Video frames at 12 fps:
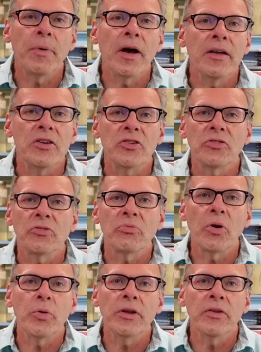pot, you just
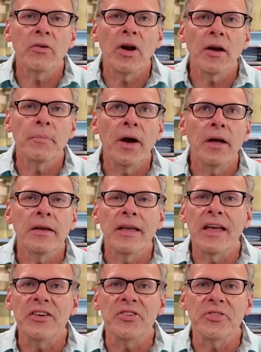throw it in the crock pot
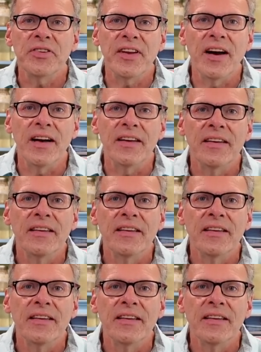and you're done.